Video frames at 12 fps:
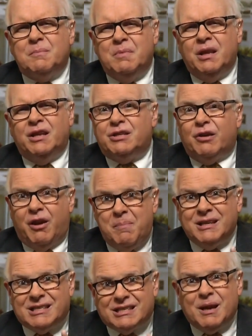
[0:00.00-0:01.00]
military
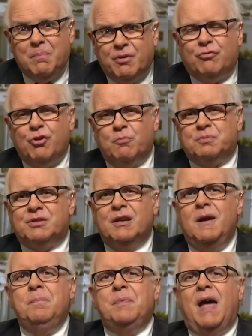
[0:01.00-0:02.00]
by some groups
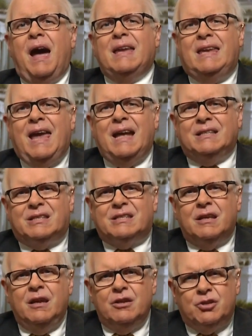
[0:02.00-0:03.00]

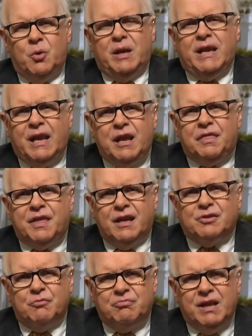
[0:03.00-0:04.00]
against doing
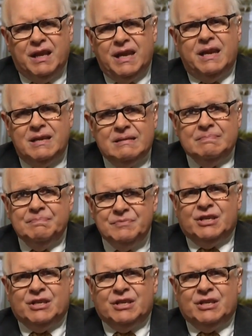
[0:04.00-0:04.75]
anything to really